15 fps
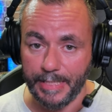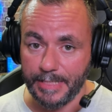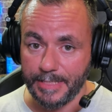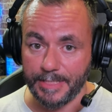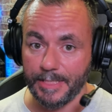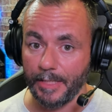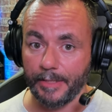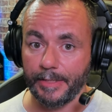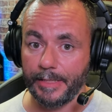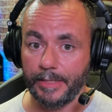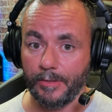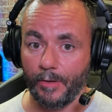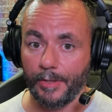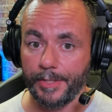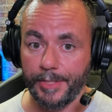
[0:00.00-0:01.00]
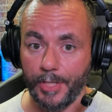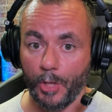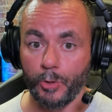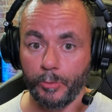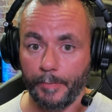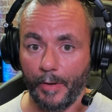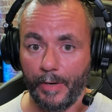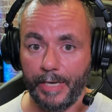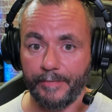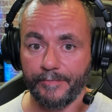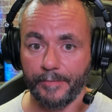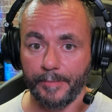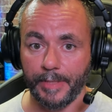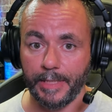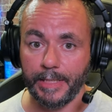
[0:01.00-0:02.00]
It's certainly not a no-buy
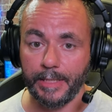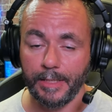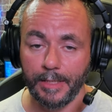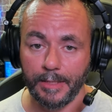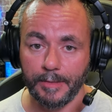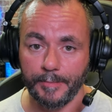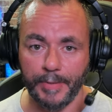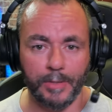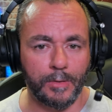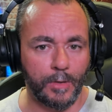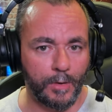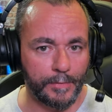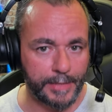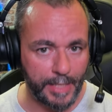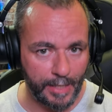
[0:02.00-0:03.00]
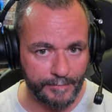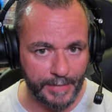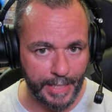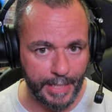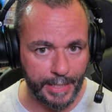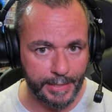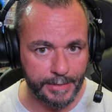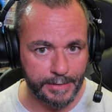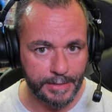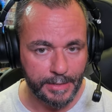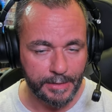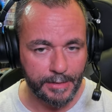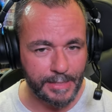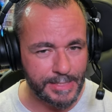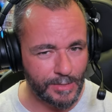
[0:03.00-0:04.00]
for me. But on the other hand,
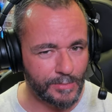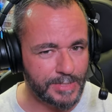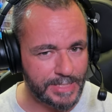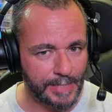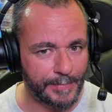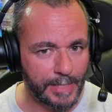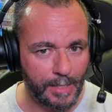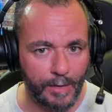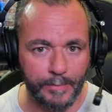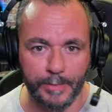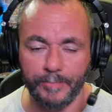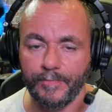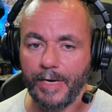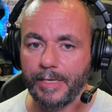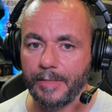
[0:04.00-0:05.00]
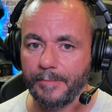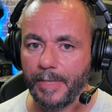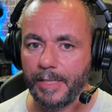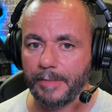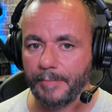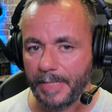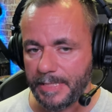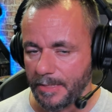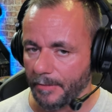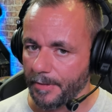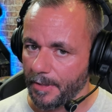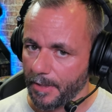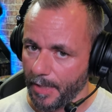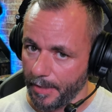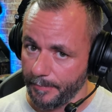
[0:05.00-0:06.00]
it's not something I would recommend. Based on
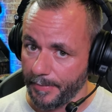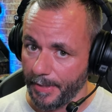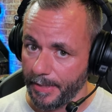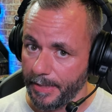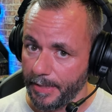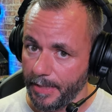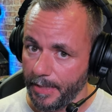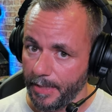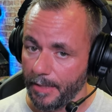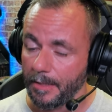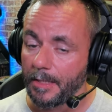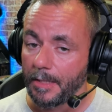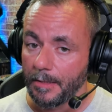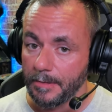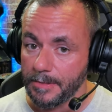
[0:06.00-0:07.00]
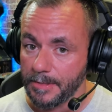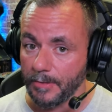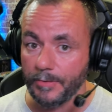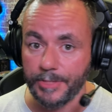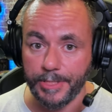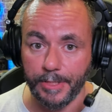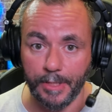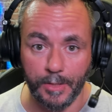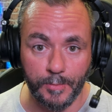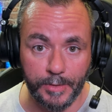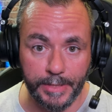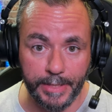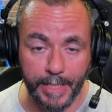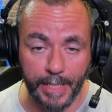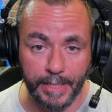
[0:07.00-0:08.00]
the gameplay in here, as long as you know what
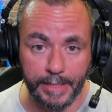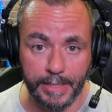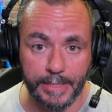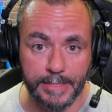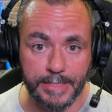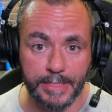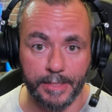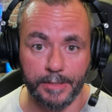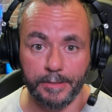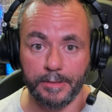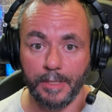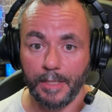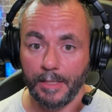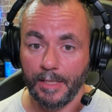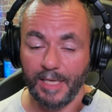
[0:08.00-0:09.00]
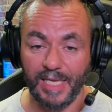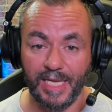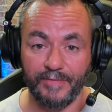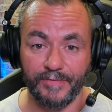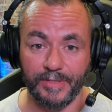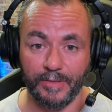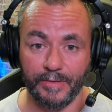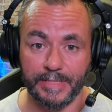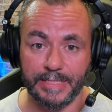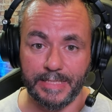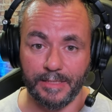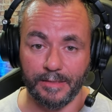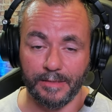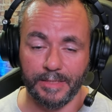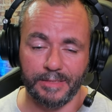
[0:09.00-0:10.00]
you're getting into, eleven
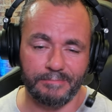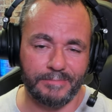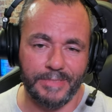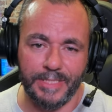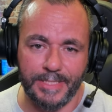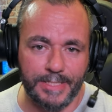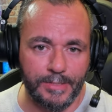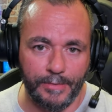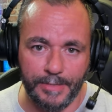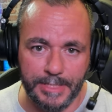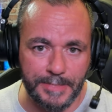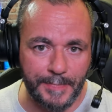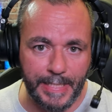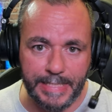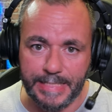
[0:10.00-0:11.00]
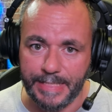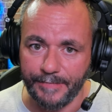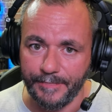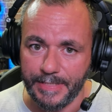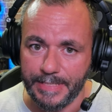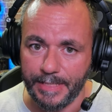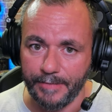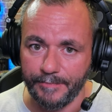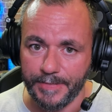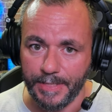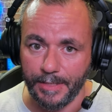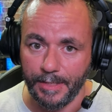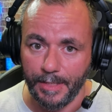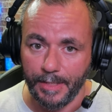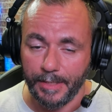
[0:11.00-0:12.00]
ninety-nine, it's not expensive, is it?
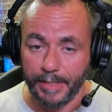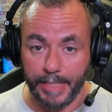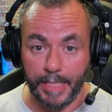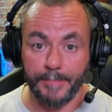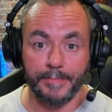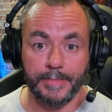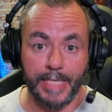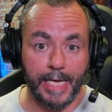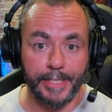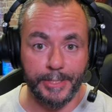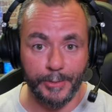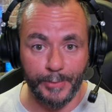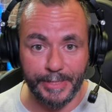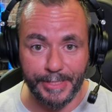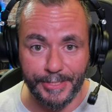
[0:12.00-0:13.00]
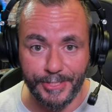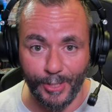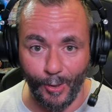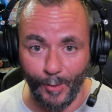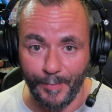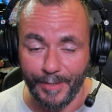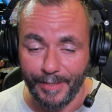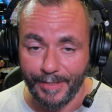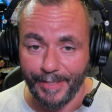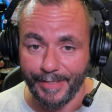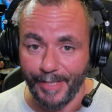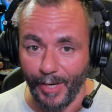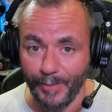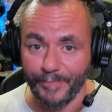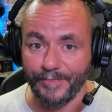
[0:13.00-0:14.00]
To keep Daniel in a job, and
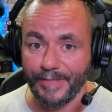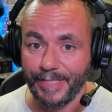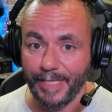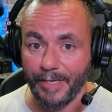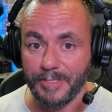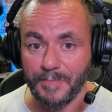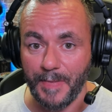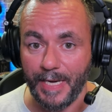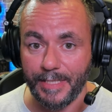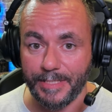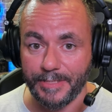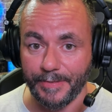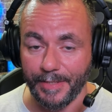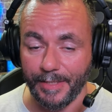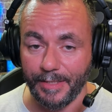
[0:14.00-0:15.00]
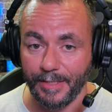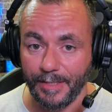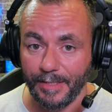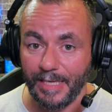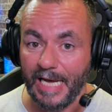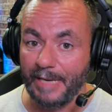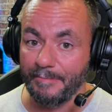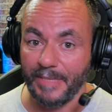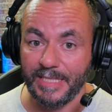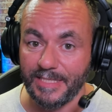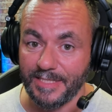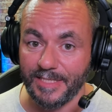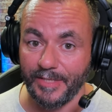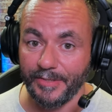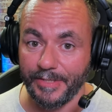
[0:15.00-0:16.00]
hopefully he goes back to it and makes
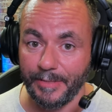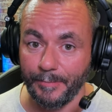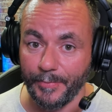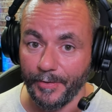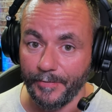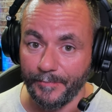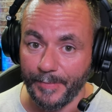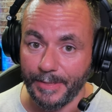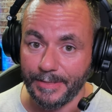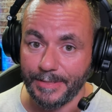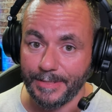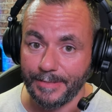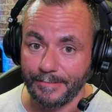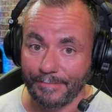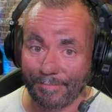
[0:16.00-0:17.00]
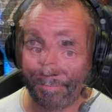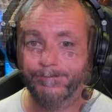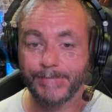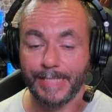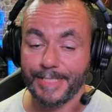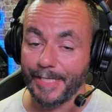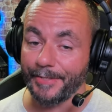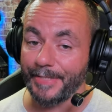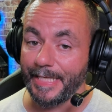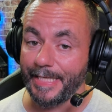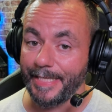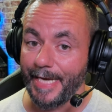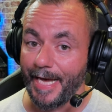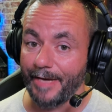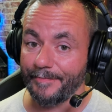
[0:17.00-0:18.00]
certain improvements. So there
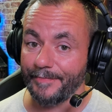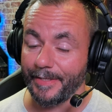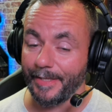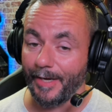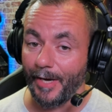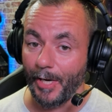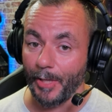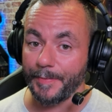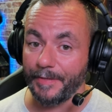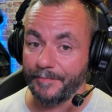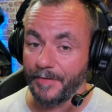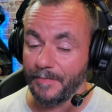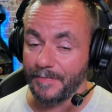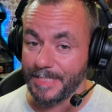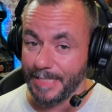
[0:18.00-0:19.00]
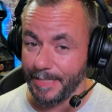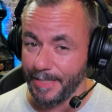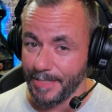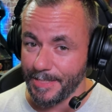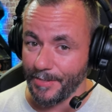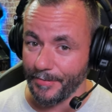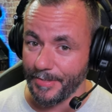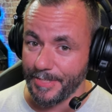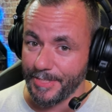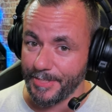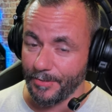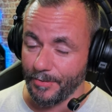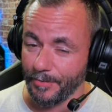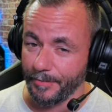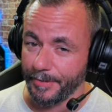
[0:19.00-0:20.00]
you have it. I hope if you've seen this on the
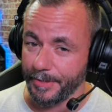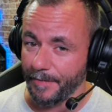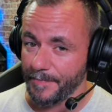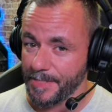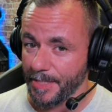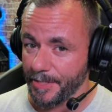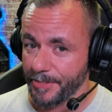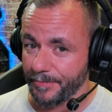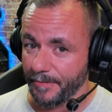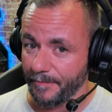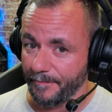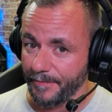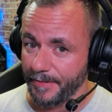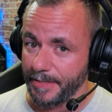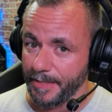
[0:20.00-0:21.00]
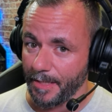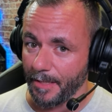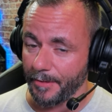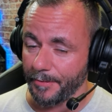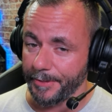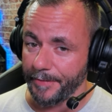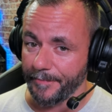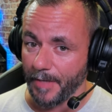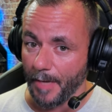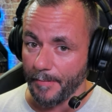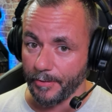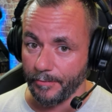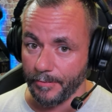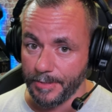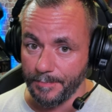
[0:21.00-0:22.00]
store and you've searched for a video and you've come
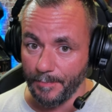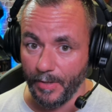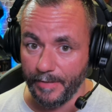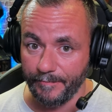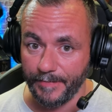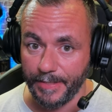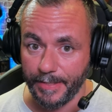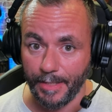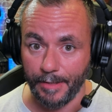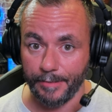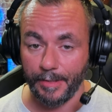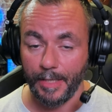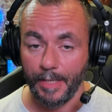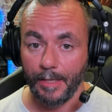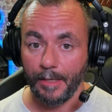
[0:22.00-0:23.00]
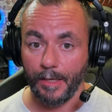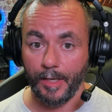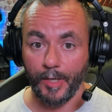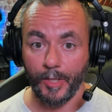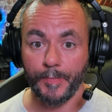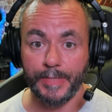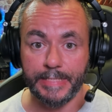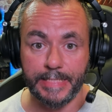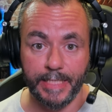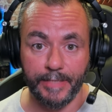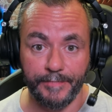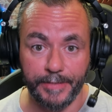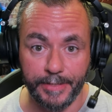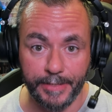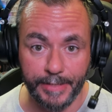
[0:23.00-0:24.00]
across my video, I hope it's
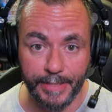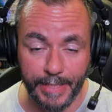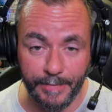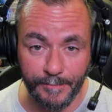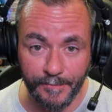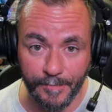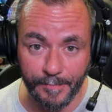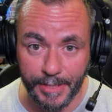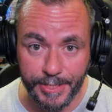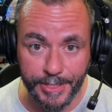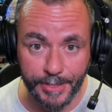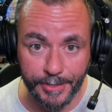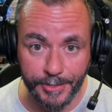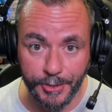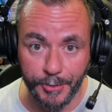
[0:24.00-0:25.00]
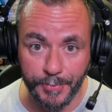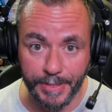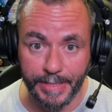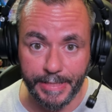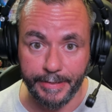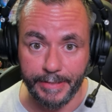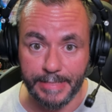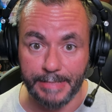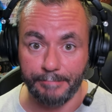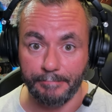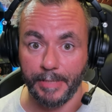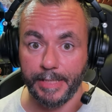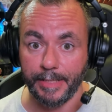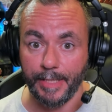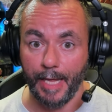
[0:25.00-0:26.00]
given you the information you need to
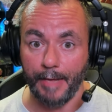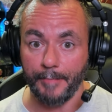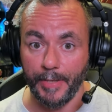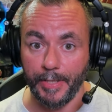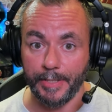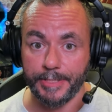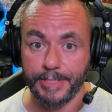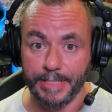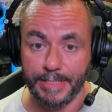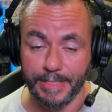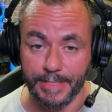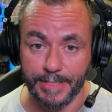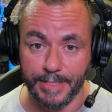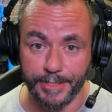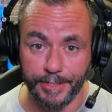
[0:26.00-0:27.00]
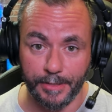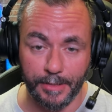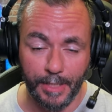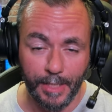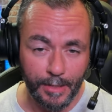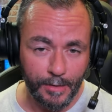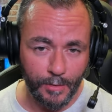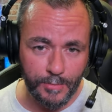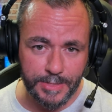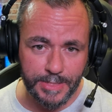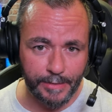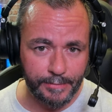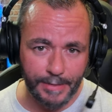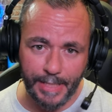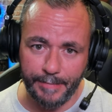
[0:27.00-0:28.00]
make that purchase decision. Also,
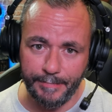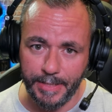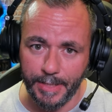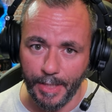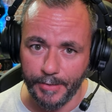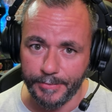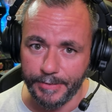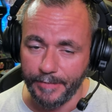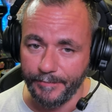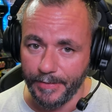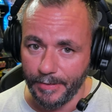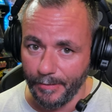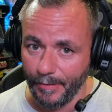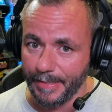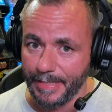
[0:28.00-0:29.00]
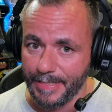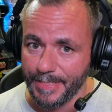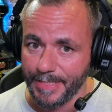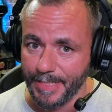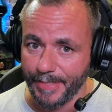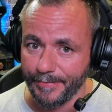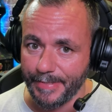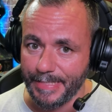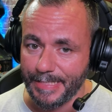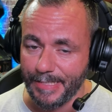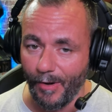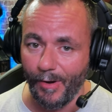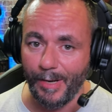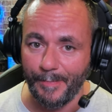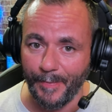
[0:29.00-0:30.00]
let me know if you like this series.
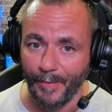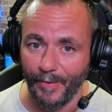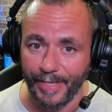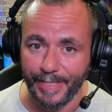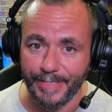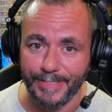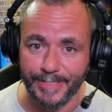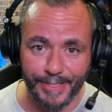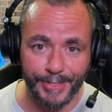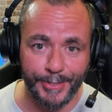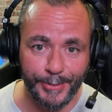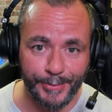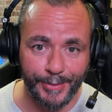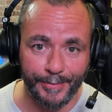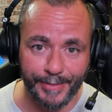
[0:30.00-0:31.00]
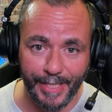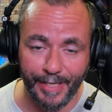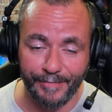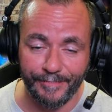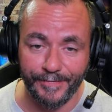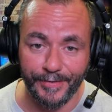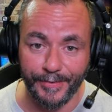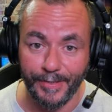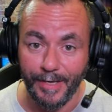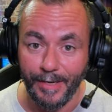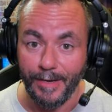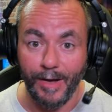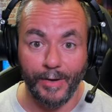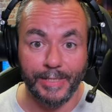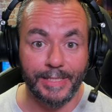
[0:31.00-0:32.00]
I buy it so you don't have to.
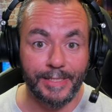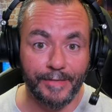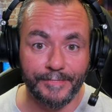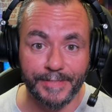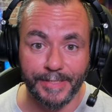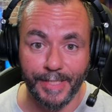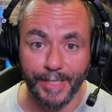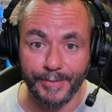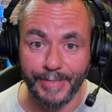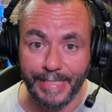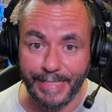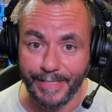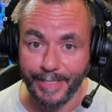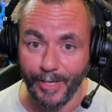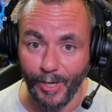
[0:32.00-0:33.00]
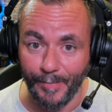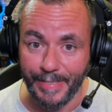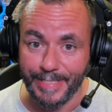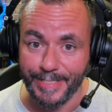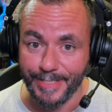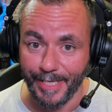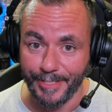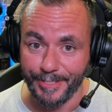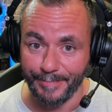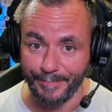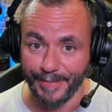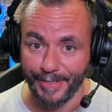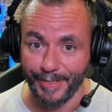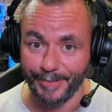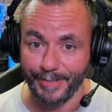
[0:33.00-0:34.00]
I'd love to know in the comments section
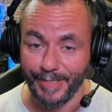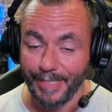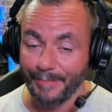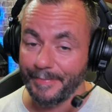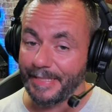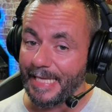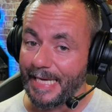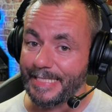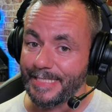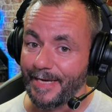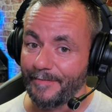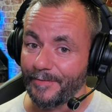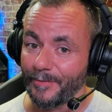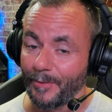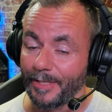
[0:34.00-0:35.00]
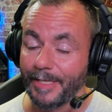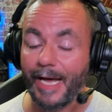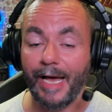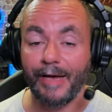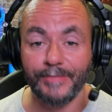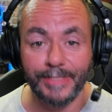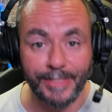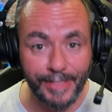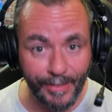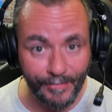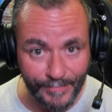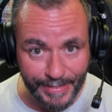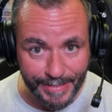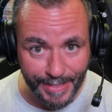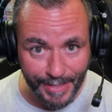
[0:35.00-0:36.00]
below. But that is it, everyone. Have a
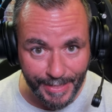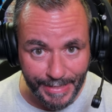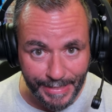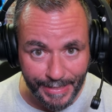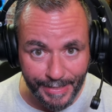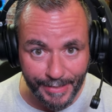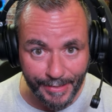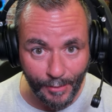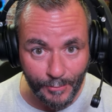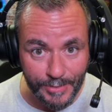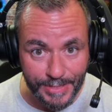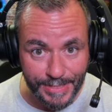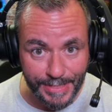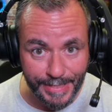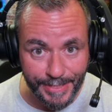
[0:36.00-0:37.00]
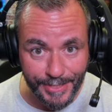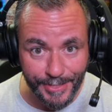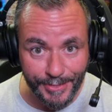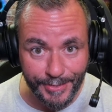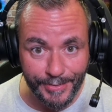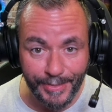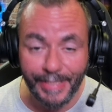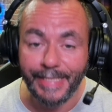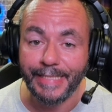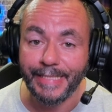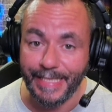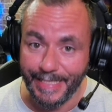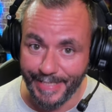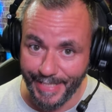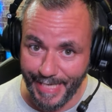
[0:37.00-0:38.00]
lovely day, and I will see you
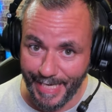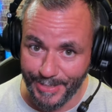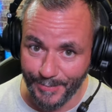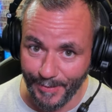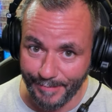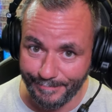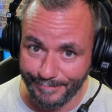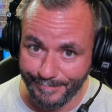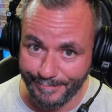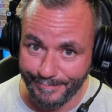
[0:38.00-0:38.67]
in the next one.